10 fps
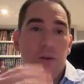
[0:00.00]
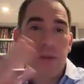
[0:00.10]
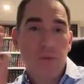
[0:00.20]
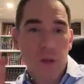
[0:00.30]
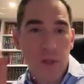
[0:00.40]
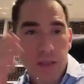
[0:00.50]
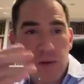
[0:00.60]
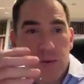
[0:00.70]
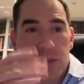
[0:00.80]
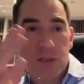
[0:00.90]
First of all,
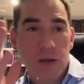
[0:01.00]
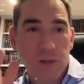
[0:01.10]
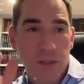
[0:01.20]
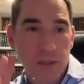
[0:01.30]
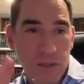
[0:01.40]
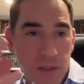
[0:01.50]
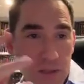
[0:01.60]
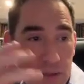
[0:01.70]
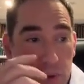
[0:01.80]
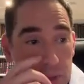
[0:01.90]
I don't necessarily think that
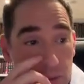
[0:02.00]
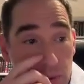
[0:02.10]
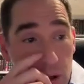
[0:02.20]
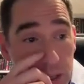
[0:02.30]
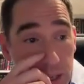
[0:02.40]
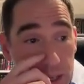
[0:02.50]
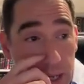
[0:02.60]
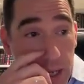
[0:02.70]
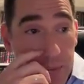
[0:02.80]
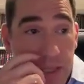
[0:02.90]
this is what we call
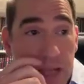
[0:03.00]
hana'ah,